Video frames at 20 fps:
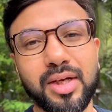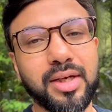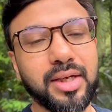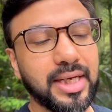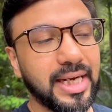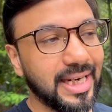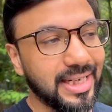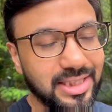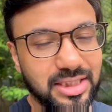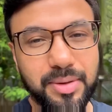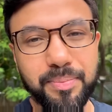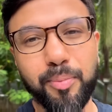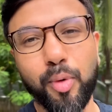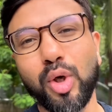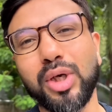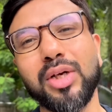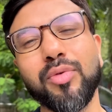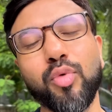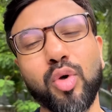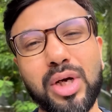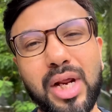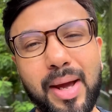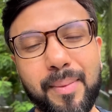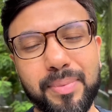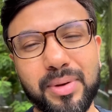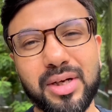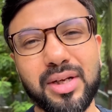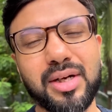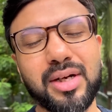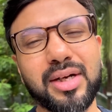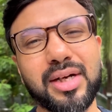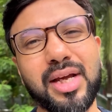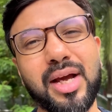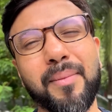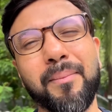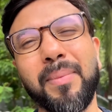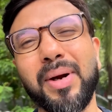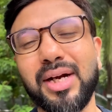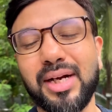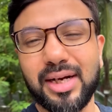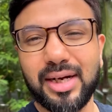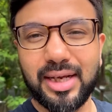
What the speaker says: It is important what happened in India, but